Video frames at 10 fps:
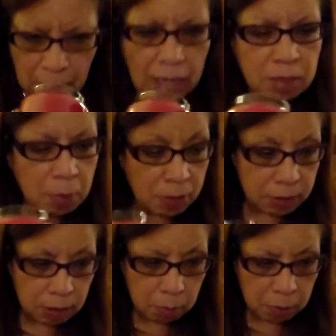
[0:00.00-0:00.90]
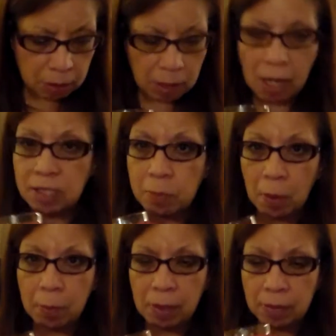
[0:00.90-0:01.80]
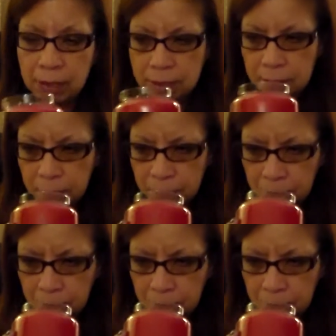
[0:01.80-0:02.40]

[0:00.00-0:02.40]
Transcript: I smell cinnamon, I smell berries.